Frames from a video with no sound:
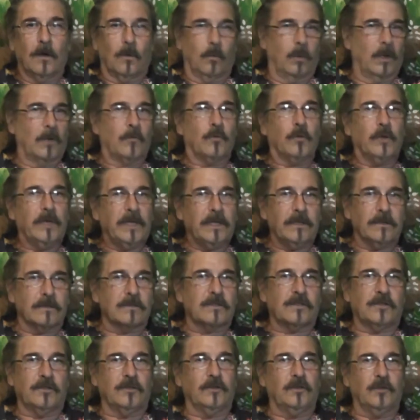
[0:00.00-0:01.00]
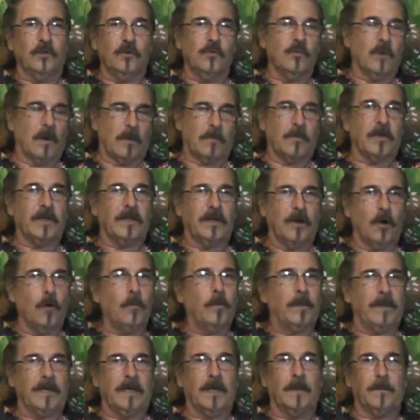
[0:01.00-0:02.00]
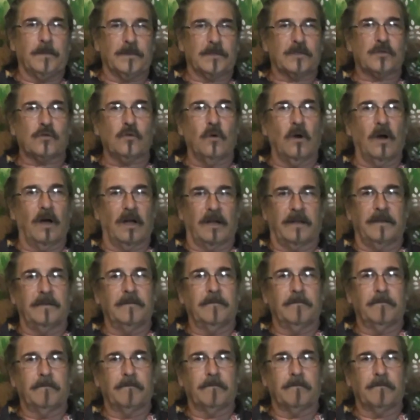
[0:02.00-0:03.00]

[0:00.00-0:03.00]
What we used to do when we'd open up a squat,